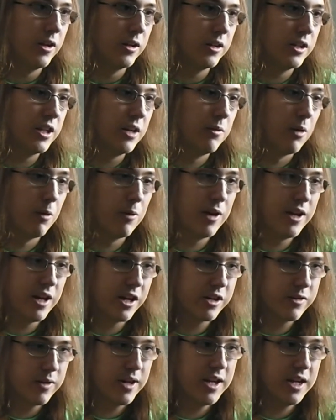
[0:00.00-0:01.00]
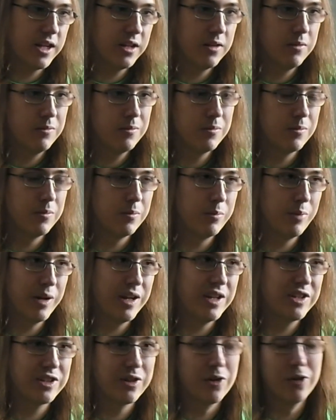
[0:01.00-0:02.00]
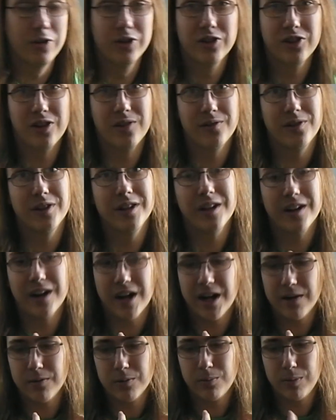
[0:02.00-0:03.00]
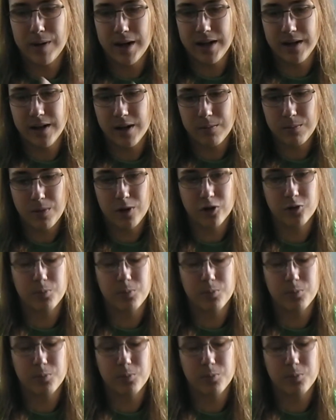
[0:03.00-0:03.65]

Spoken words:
give away a grade based on something that I haven't played that much,